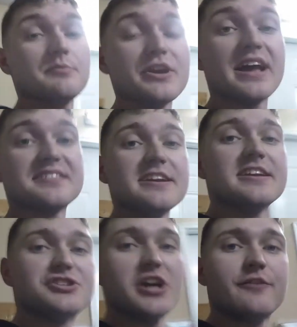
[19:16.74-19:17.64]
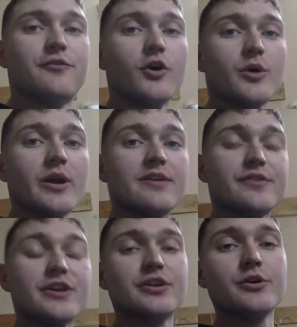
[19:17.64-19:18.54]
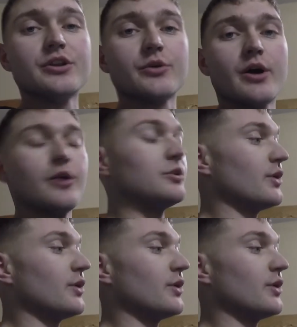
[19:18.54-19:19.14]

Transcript: you guys need to check for whenever you're doing your own.